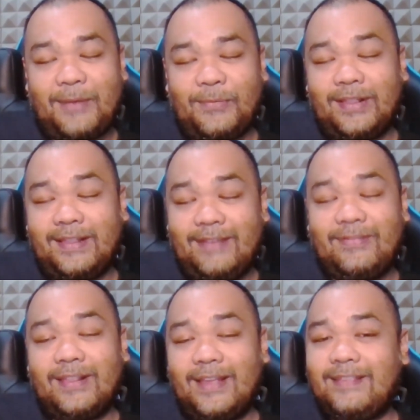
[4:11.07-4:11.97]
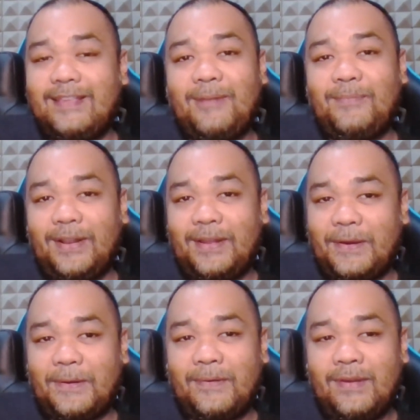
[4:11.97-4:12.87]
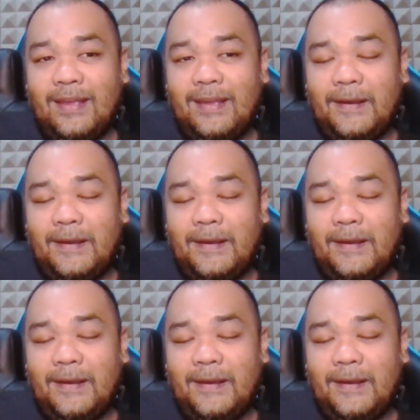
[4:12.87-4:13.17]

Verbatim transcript: I will leave the link down below.